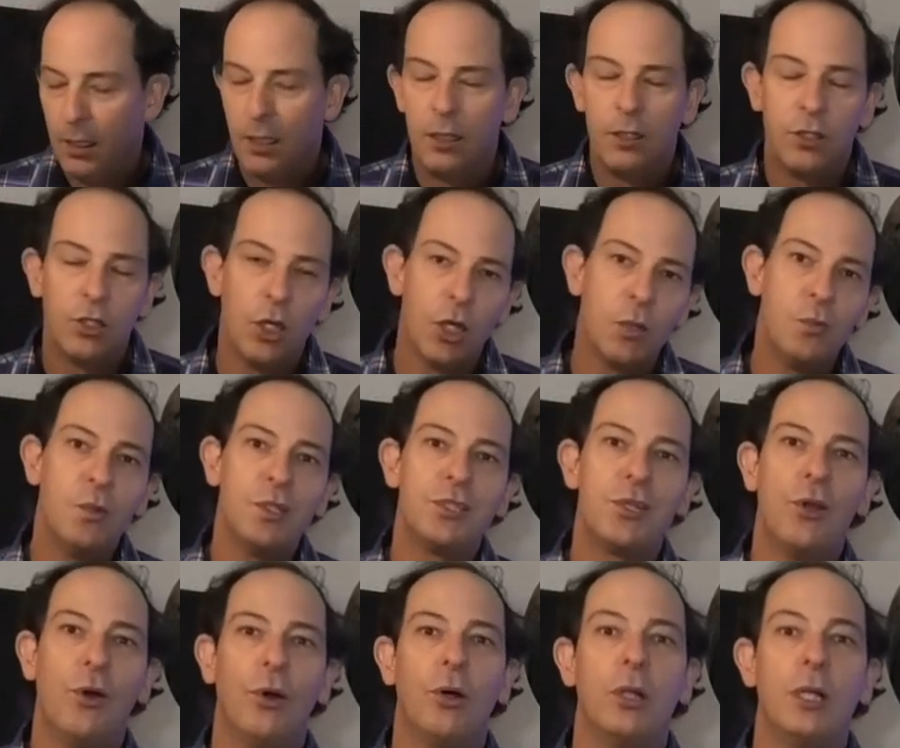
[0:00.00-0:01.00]
God was
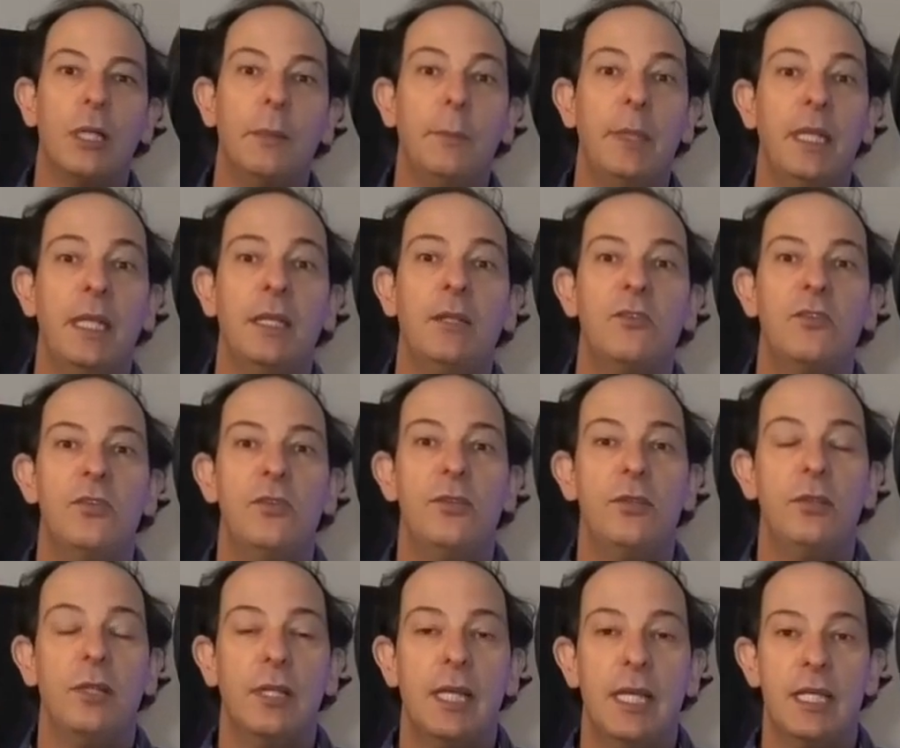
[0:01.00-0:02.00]
calling me to
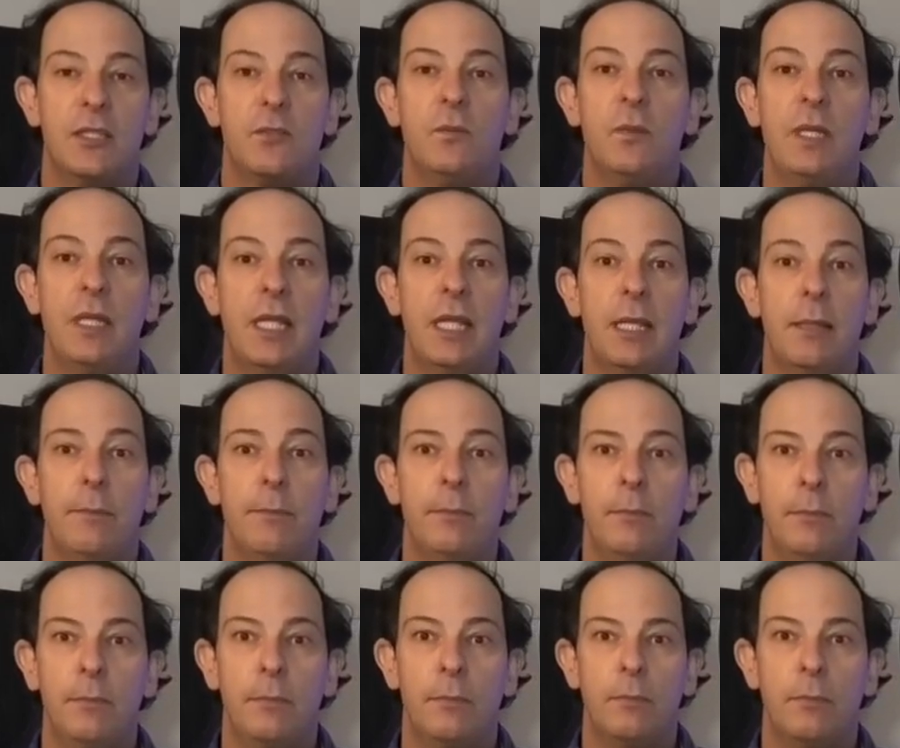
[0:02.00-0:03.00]
do less with him,
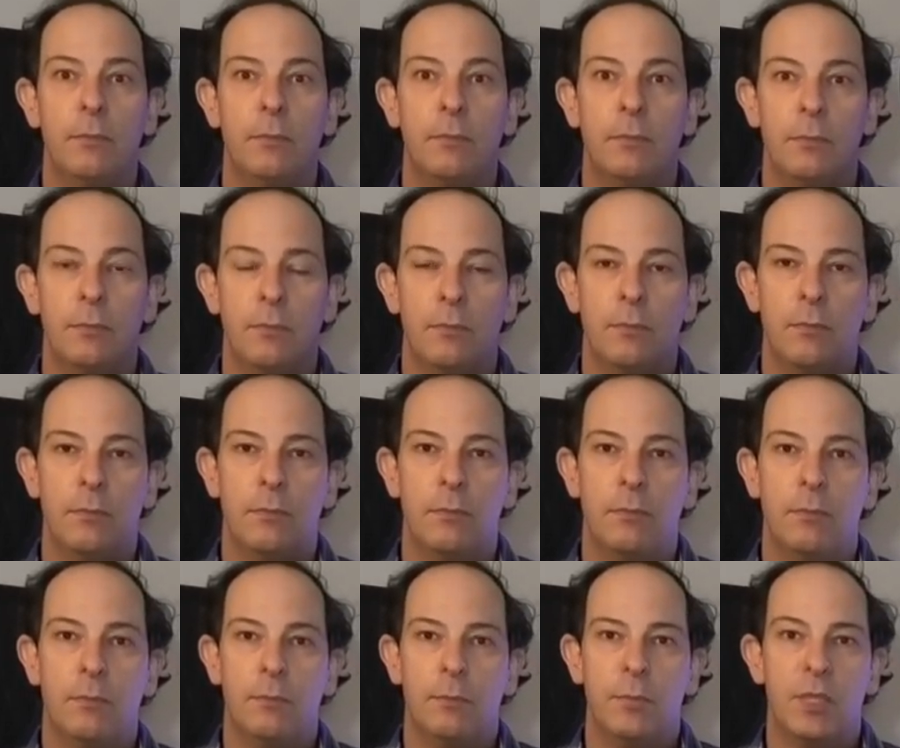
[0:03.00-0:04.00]

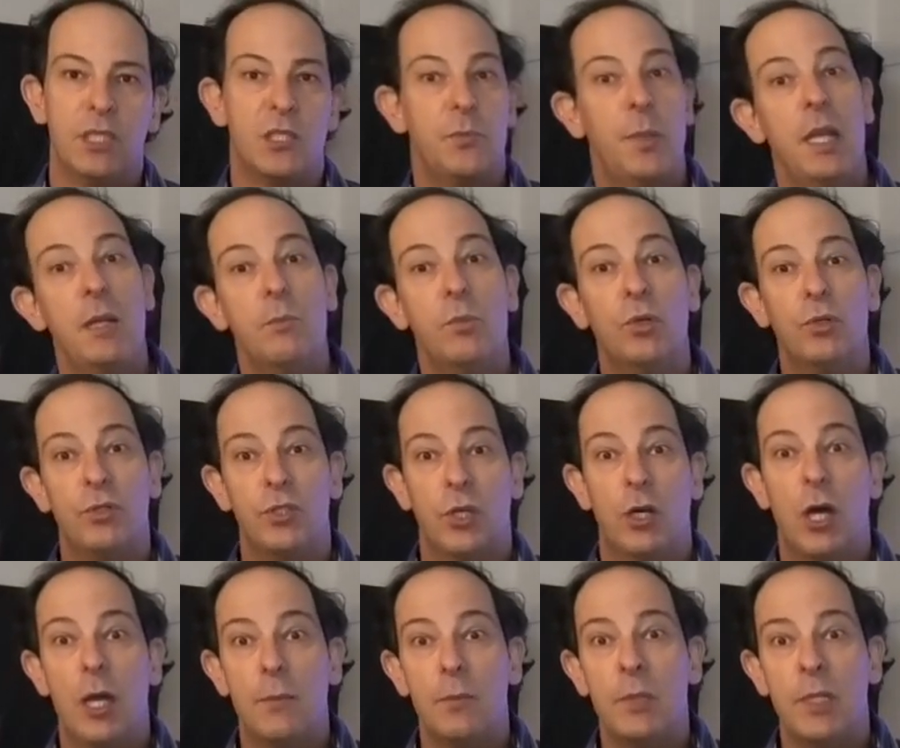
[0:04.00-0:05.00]
but spend more
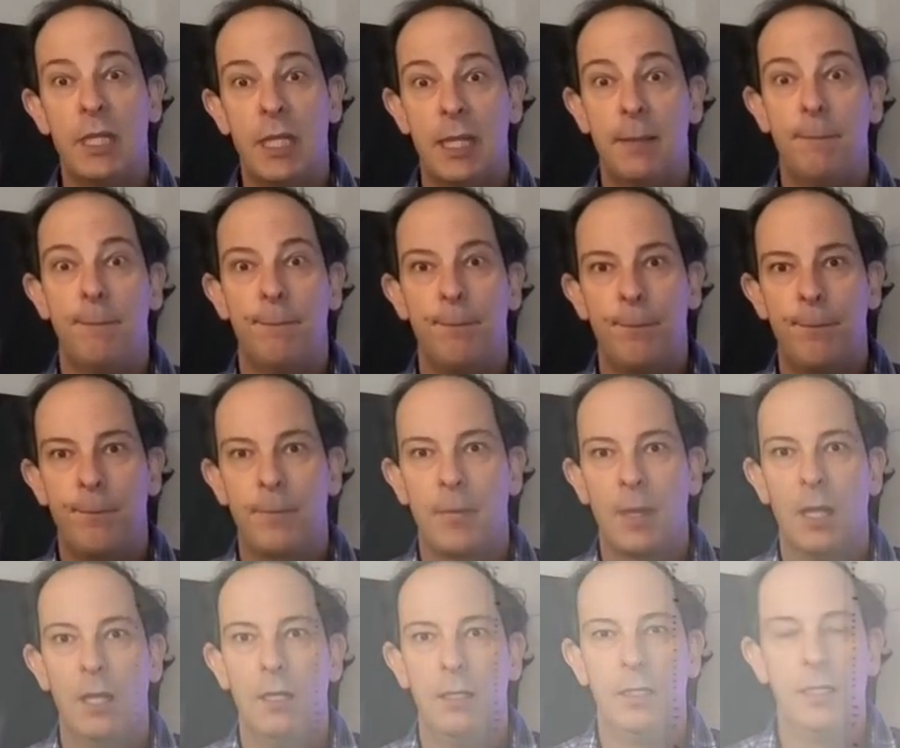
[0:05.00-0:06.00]
time with him.
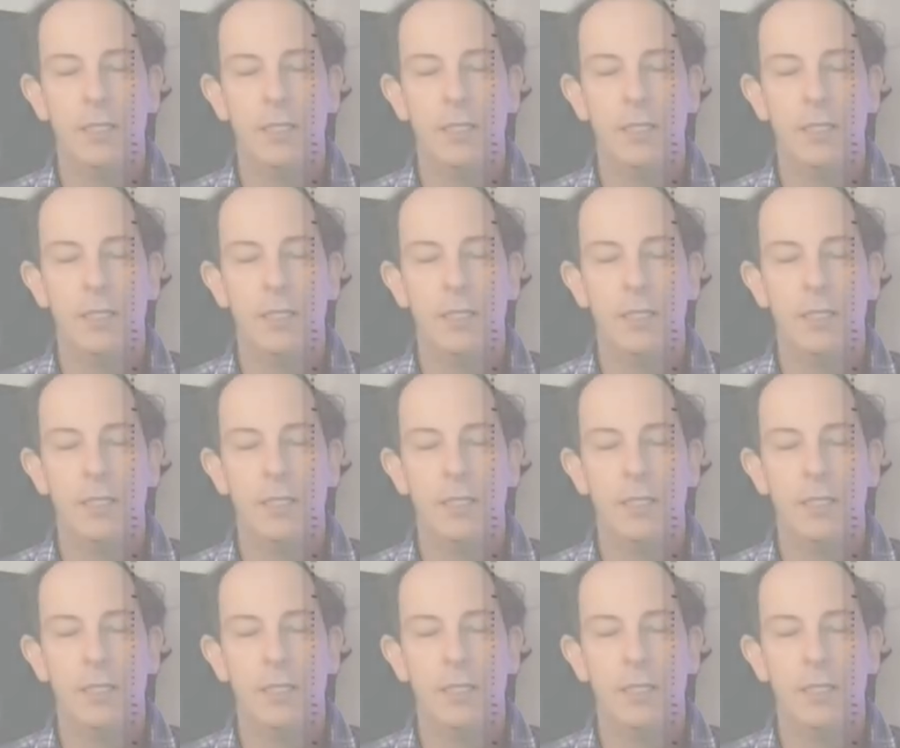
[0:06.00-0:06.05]
Now